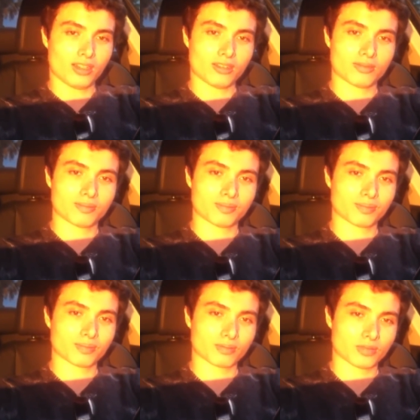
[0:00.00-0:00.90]
Well,
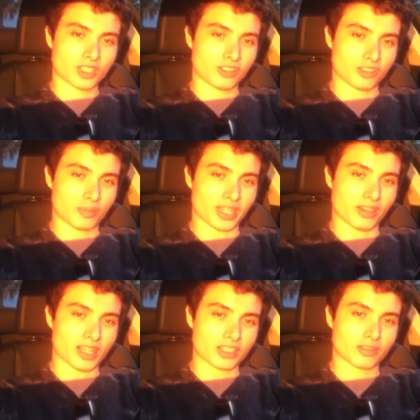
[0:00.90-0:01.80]
this is
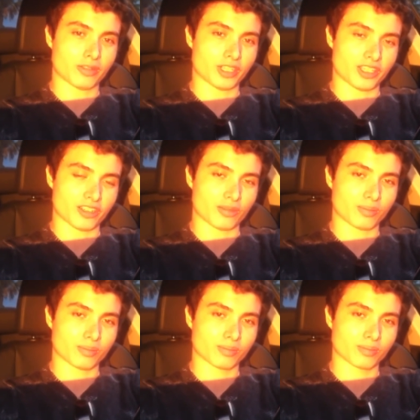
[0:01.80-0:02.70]
my last
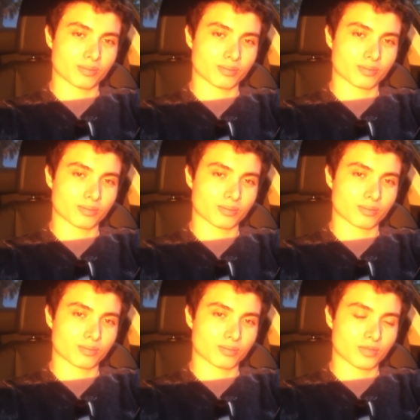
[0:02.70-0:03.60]
video.
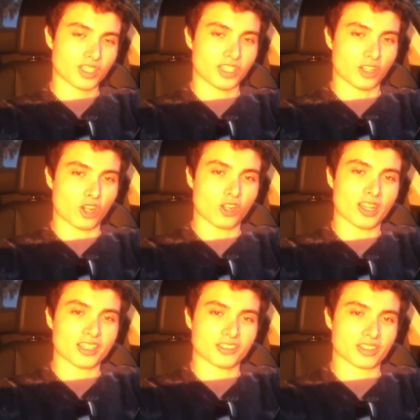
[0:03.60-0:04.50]
It
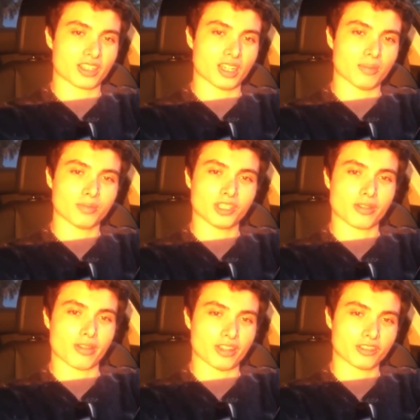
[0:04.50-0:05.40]
all has to
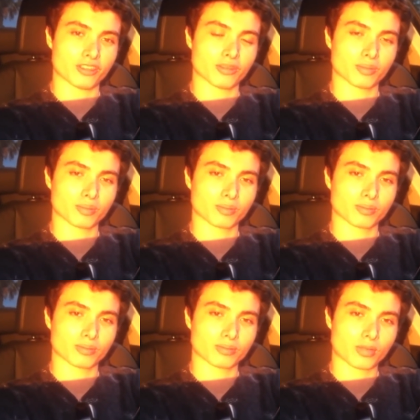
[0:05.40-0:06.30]
come to this.
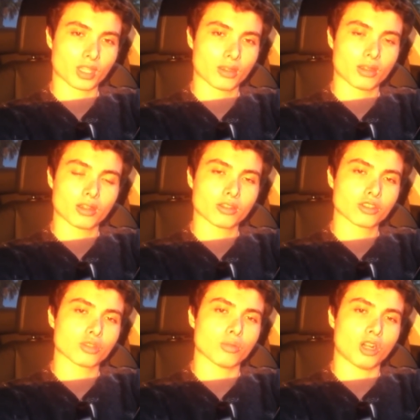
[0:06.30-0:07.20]

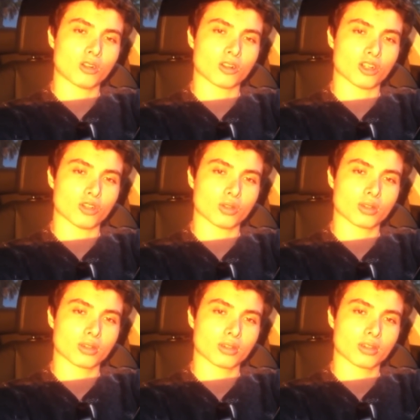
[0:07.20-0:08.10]
Tomorrow
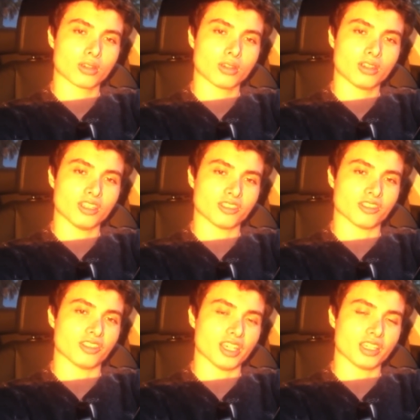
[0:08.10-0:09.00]

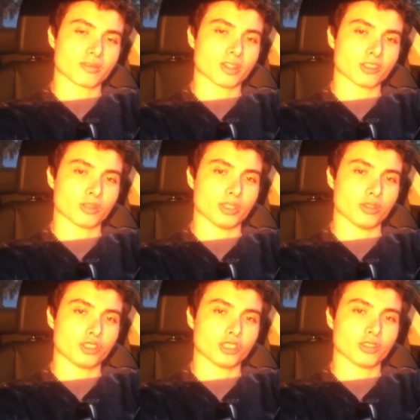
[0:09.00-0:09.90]
is the day of
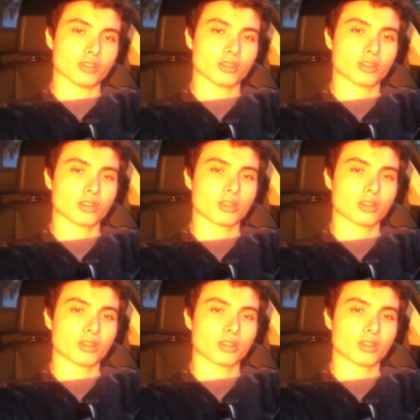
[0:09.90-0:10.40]
retribution